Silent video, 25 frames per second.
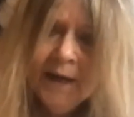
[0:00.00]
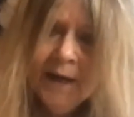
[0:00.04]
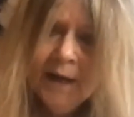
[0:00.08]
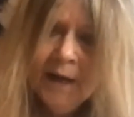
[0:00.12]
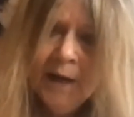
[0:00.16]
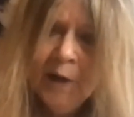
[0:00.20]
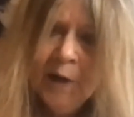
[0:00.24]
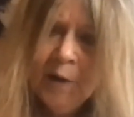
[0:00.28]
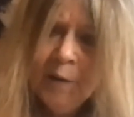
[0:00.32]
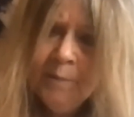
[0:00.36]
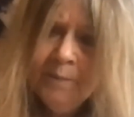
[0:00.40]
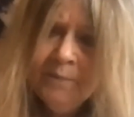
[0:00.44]

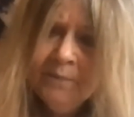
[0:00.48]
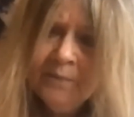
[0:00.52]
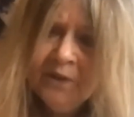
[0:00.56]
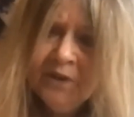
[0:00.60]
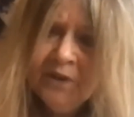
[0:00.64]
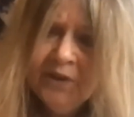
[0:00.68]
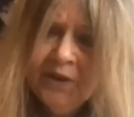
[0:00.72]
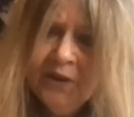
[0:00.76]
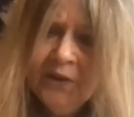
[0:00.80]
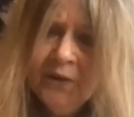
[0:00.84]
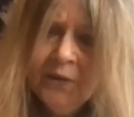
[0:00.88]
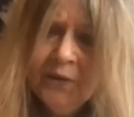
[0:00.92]
Um,
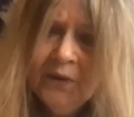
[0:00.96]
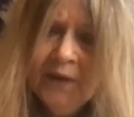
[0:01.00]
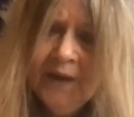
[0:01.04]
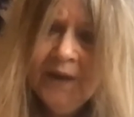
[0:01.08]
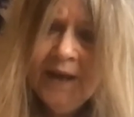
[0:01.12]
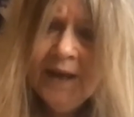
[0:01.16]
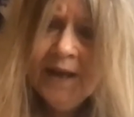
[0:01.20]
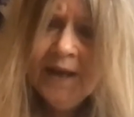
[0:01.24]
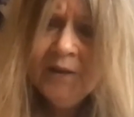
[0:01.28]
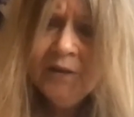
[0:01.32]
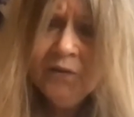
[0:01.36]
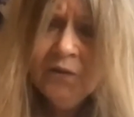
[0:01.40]
so
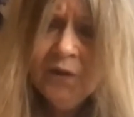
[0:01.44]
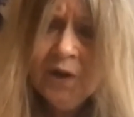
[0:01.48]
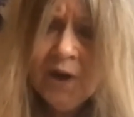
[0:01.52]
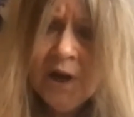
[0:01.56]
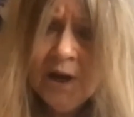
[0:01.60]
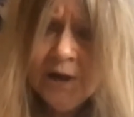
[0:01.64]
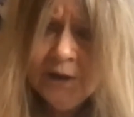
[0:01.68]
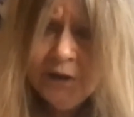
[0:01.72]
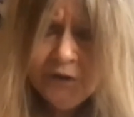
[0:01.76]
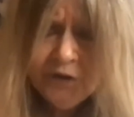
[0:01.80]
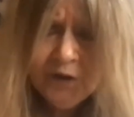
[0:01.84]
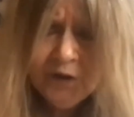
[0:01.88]
here, as
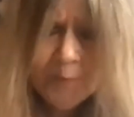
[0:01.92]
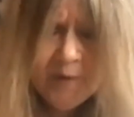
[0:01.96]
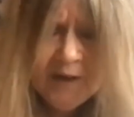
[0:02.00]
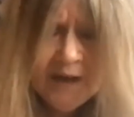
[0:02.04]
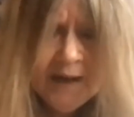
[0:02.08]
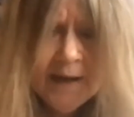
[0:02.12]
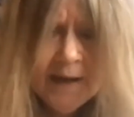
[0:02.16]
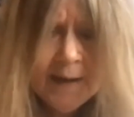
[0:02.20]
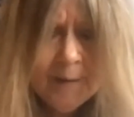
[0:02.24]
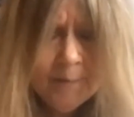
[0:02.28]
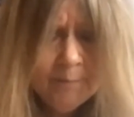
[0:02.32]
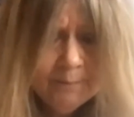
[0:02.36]
regards Tripoli,
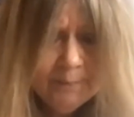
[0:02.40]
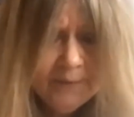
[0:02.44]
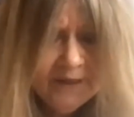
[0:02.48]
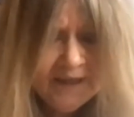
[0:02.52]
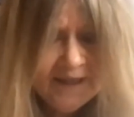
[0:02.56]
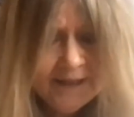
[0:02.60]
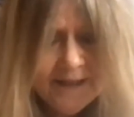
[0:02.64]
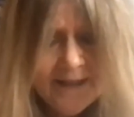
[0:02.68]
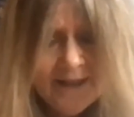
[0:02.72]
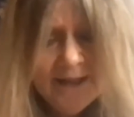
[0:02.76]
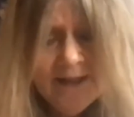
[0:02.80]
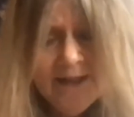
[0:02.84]
I'm
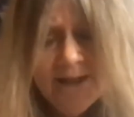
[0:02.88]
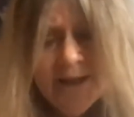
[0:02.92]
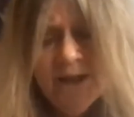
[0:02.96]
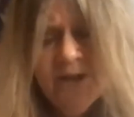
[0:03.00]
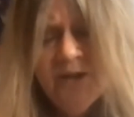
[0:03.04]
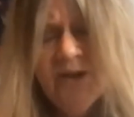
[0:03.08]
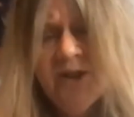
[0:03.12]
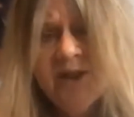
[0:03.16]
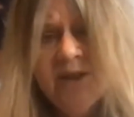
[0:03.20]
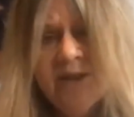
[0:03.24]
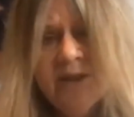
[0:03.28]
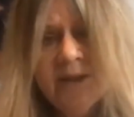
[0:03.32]
particularly
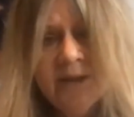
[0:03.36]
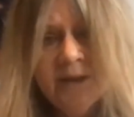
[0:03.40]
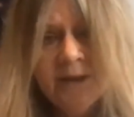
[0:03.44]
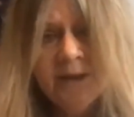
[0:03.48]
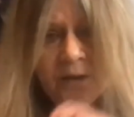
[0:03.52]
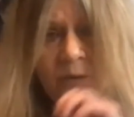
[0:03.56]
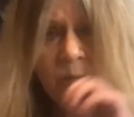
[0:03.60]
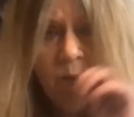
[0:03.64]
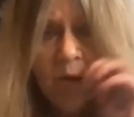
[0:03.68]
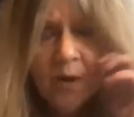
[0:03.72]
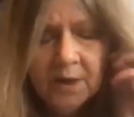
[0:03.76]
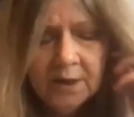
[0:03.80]
interested in
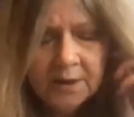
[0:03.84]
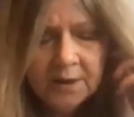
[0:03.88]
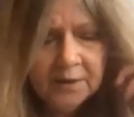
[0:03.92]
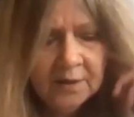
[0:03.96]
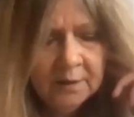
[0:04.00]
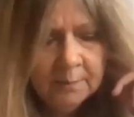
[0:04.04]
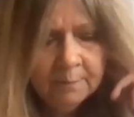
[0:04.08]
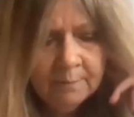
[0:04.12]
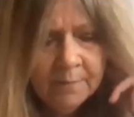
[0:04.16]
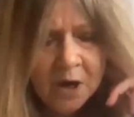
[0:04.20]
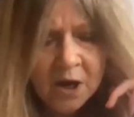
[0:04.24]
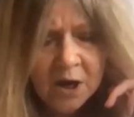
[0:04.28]
the work
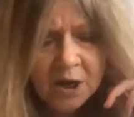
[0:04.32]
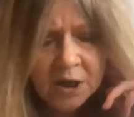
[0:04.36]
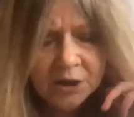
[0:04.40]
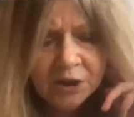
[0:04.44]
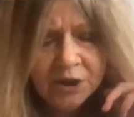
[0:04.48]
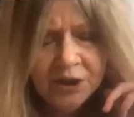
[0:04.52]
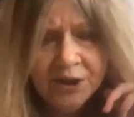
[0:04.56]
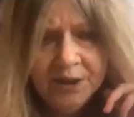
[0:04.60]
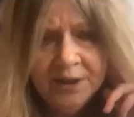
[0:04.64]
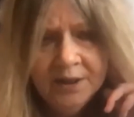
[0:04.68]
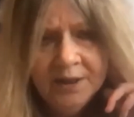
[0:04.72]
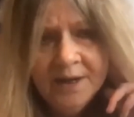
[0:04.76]
that
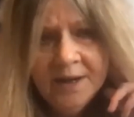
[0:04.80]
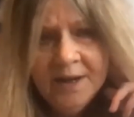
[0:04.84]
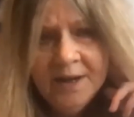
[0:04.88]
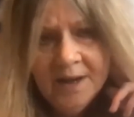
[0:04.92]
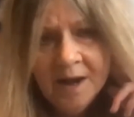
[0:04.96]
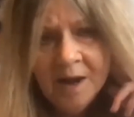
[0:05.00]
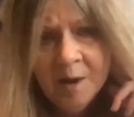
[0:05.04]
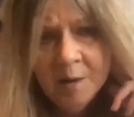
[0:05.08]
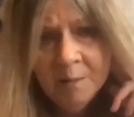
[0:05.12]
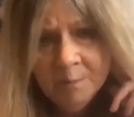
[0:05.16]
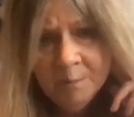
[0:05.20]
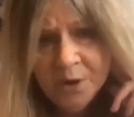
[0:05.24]
March
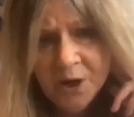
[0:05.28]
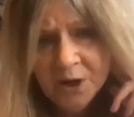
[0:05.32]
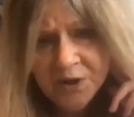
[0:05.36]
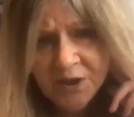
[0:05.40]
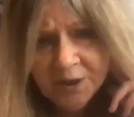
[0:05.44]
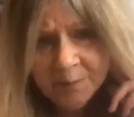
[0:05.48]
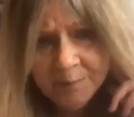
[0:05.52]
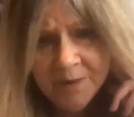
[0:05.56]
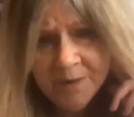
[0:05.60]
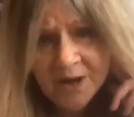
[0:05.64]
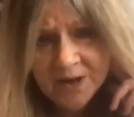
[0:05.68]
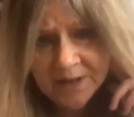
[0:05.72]
our
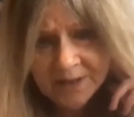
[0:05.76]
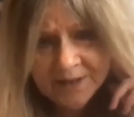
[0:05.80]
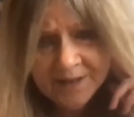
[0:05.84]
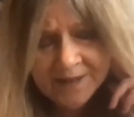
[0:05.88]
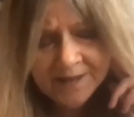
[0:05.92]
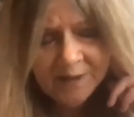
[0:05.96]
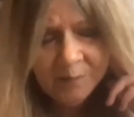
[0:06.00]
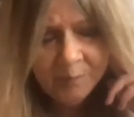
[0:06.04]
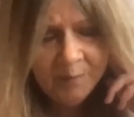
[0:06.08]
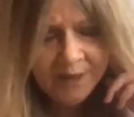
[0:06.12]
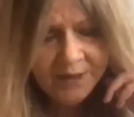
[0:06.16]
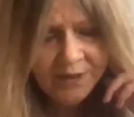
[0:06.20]
project partner
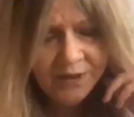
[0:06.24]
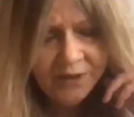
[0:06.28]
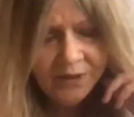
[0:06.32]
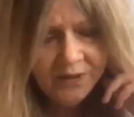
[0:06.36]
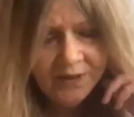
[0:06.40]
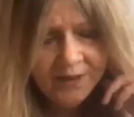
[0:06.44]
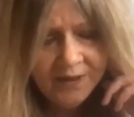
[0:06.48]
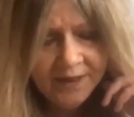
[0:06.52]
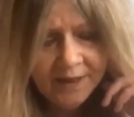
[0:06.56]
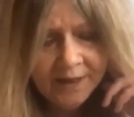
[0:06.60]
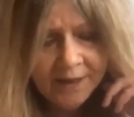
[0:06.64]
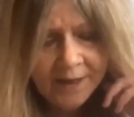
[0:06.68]
has been
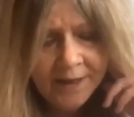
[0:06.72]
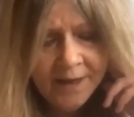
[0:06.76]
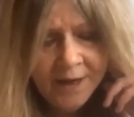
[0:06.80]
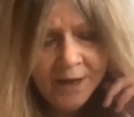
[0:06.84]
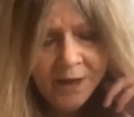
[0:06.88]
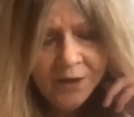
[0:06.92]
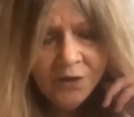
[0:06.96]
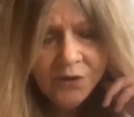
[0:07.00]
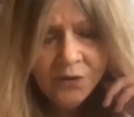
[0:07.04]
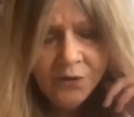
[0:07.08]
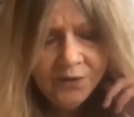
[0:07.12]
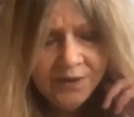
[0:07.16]
doing,
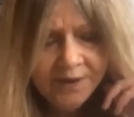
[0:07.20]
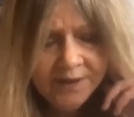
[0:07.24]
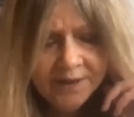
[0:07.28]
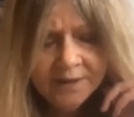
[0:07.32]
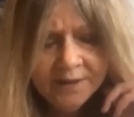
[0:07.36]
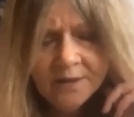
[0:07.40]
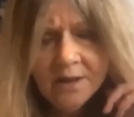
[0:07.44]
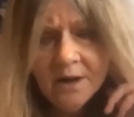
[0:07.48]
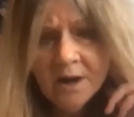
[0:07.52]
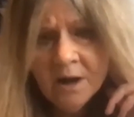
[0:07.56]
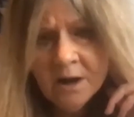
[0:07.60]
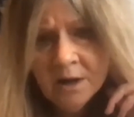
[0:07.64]

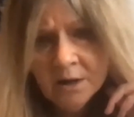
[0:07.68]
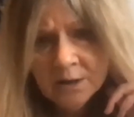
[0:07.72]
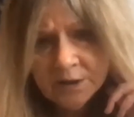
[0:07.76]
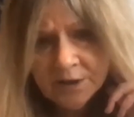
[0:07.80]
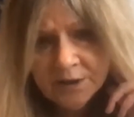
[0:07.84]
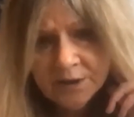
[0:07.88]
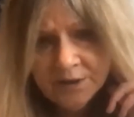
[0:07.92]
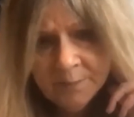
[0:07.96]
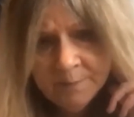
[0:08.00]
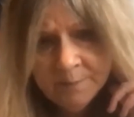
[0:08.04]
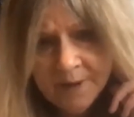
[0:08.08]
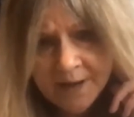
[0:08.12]
using the arts
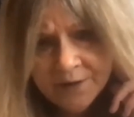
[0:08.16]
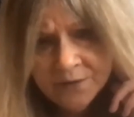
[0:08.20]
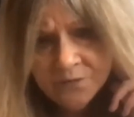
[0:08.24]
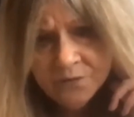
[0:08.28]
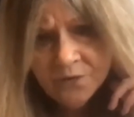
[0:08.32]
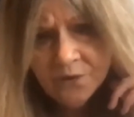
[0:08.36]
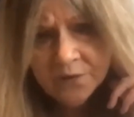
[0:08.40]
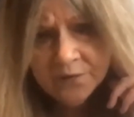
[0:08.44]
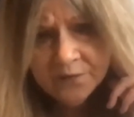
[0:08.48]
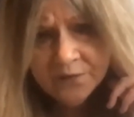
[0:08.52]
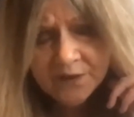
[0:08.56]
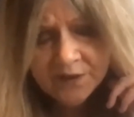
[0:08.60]
to mend
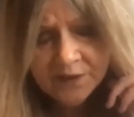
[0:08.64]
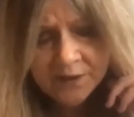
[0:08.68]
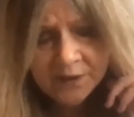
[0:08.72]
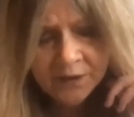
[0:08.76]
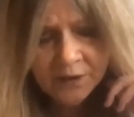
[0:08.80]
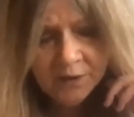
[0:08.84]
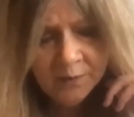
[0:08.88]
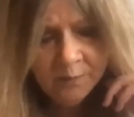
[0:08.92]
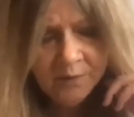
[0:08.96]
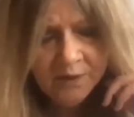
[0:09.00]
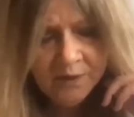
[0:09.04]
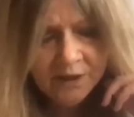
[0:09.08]
rifts in
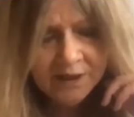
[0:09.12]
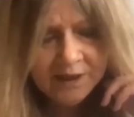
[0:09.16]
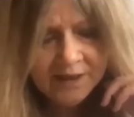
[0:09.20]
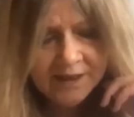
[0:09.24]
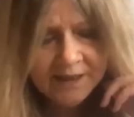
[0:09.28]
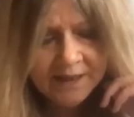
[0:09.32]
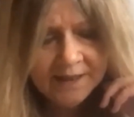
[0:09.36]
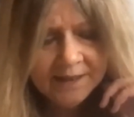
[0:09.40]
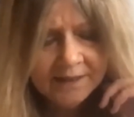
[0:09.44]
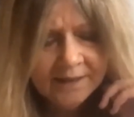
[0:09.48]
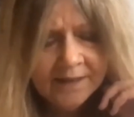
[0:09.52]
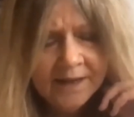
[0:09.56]

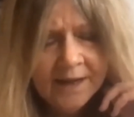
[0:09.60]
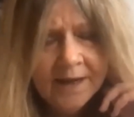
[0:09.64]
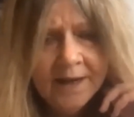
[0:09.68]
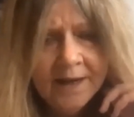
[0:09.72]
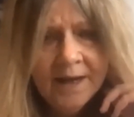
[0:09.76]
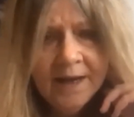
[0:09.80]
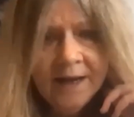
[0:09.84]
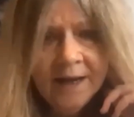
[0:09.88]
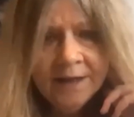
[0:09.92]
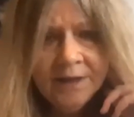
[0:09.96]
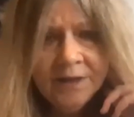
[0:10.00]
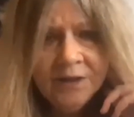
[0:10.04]
communities
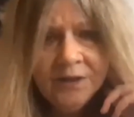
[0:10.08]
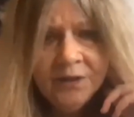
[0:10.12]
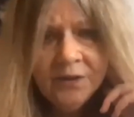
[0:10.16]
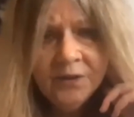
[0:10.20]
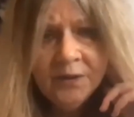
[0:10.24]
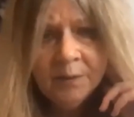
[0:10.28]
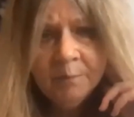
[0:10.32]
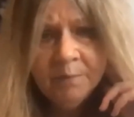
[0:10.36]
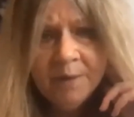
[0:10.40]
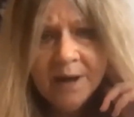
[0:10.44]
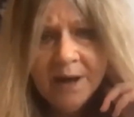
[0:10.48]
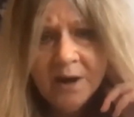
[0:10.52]
and to
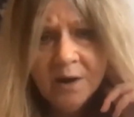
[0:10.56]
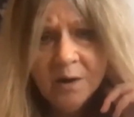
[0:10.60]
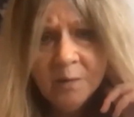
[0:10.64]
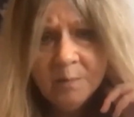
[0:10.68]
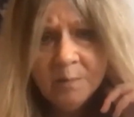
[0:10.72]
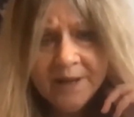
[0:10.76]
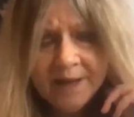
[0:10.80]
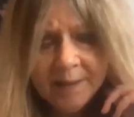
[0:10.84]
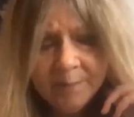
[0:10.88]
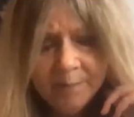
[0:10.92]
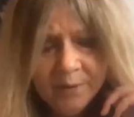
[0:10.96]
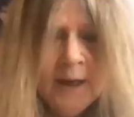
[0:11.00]
empower
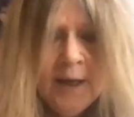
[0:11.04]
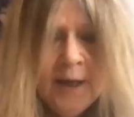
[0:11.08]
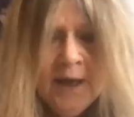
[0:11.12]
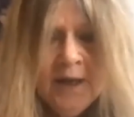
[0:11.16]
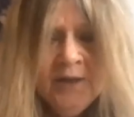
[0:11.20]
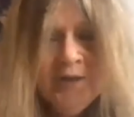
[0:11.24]
people.